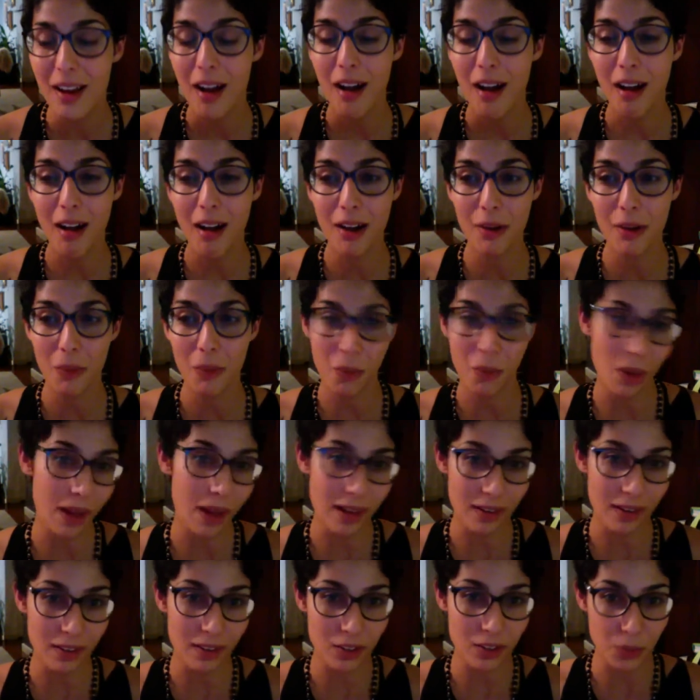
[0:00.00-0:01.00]
on
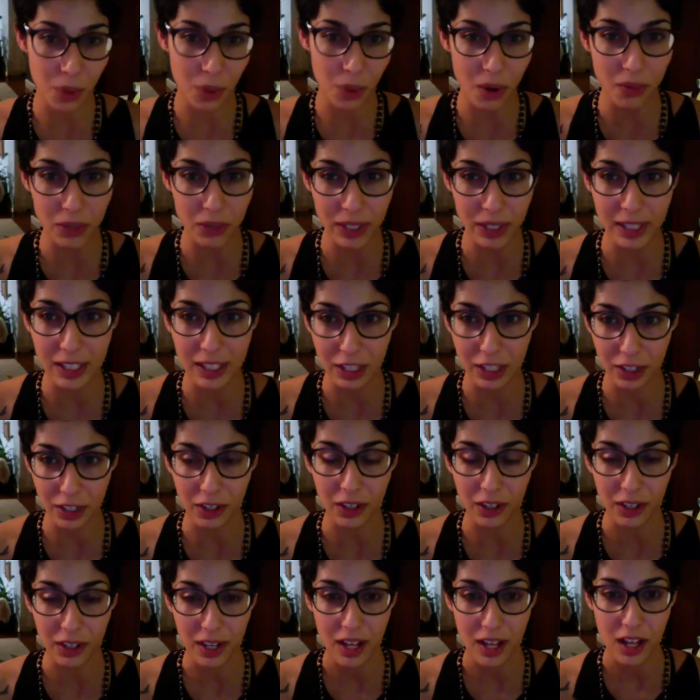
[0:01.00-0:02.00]
what the 12 week
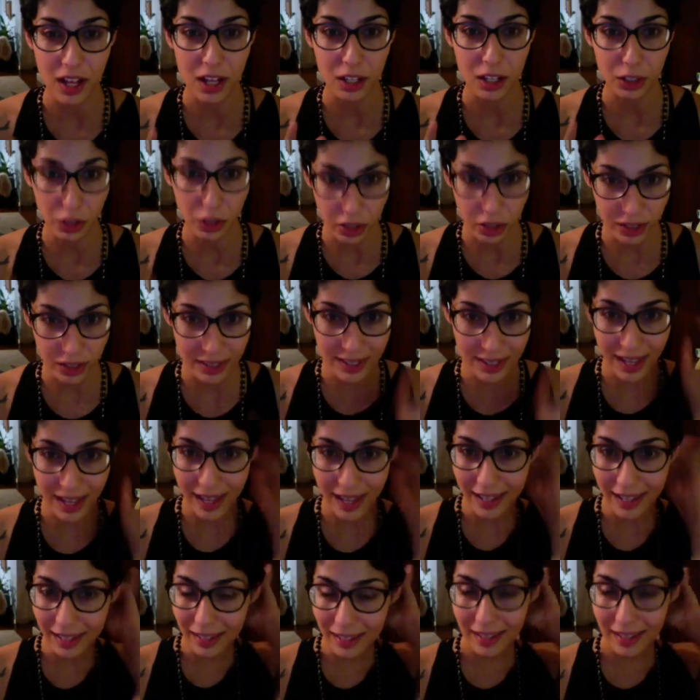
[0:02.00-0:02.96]
year looks like.